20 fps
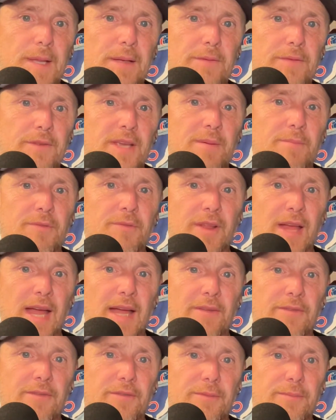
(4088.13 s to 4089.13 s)

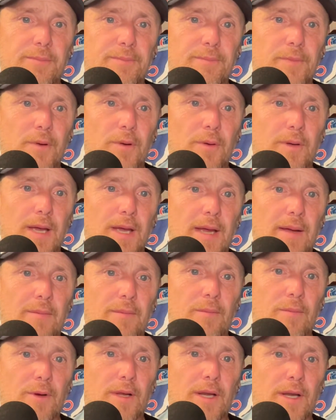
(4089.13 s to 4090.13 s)
stats. Okay,
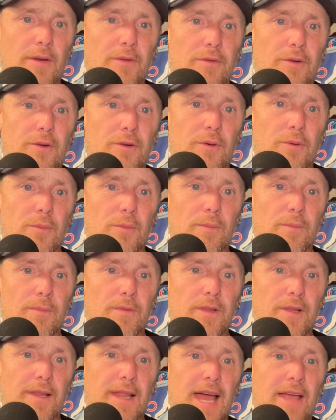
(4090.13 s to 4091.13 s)
we're gonna do
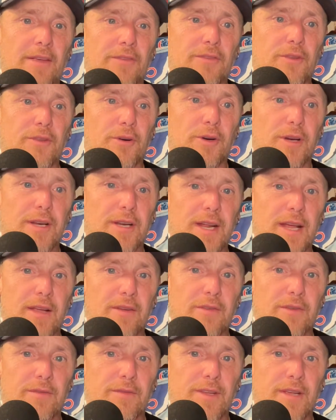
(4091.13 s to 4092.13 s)
the last 30
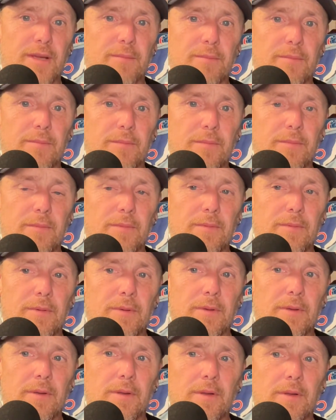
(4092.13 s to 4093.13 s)
days of team
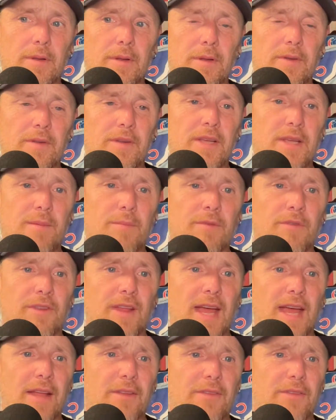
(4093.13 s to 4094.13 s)

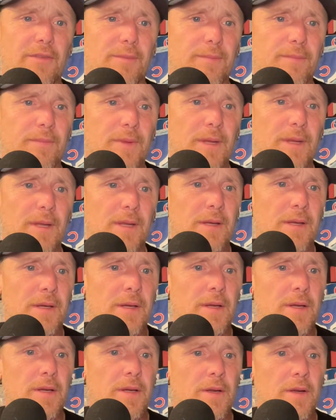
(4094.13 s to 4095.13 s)
stats.
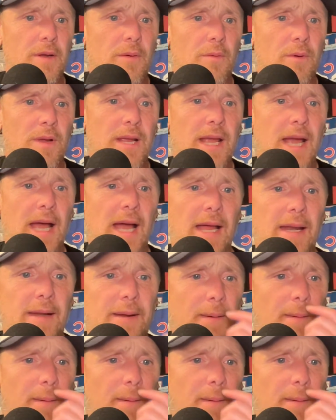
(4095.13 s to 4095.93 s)
We got